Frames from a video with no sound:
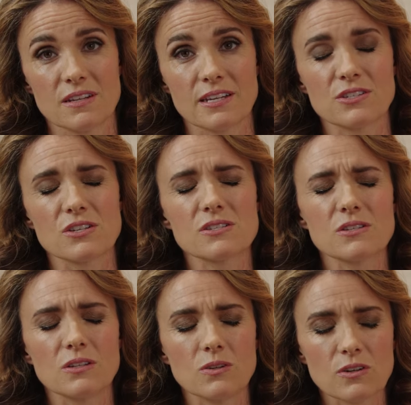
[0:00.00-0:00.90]
Like, just
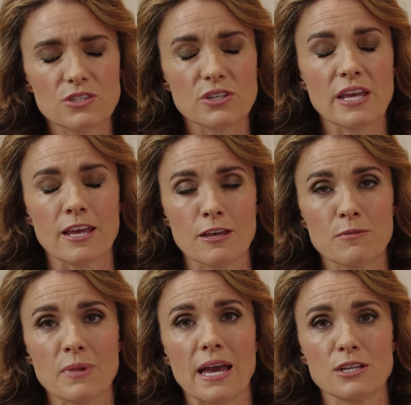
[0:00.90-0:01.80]
look to
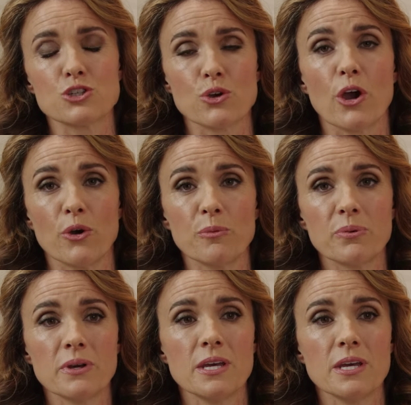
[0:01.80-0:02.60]
Him as your hope,